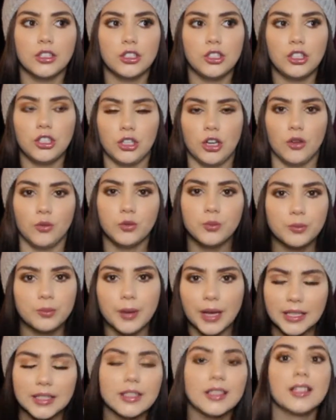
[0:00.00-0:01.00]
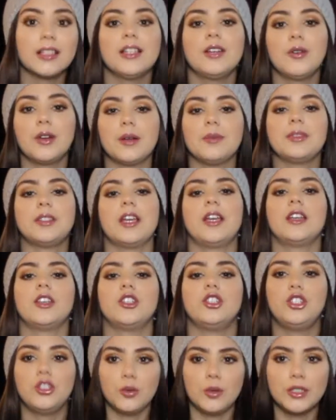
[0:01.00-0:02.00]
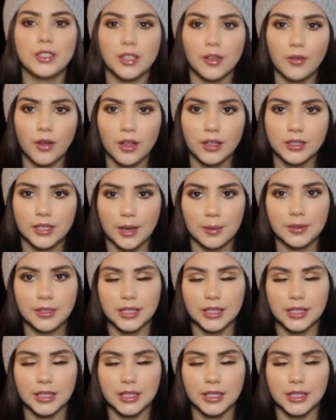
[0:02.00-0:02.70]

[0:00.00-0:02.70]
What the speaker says: you know, basically what I'm saying is doing stuff all the time,